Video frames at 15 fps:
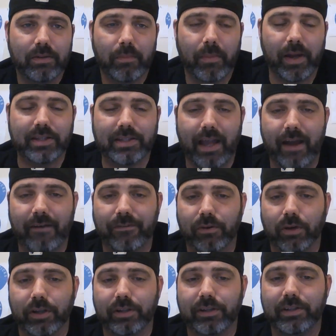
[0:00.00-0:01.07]
minus half a
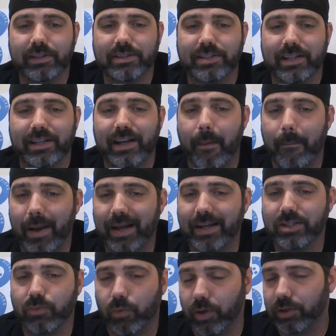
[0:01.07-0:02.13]
run is sitting at
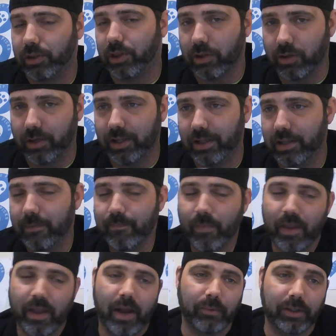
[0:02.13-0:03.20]
minus 130.
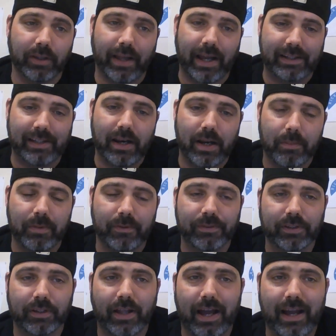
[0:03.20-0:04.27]
I really like that number for
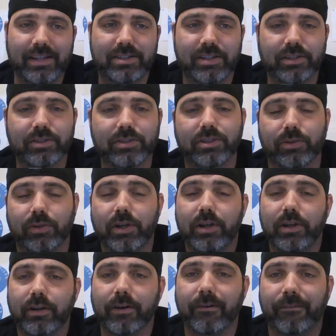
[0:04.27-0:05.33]
the Lions here. So
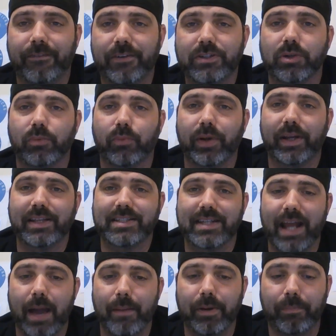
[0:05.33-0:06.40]
your official Rickett's
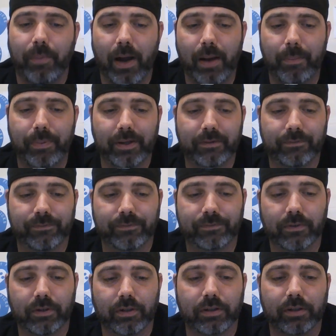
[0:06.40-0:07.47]
Diamond Paw Pick
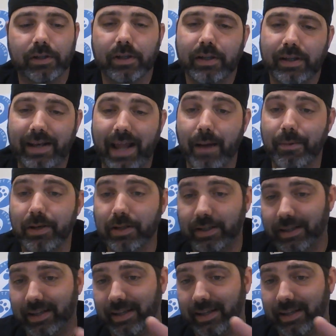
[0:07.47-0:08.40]
or Diamond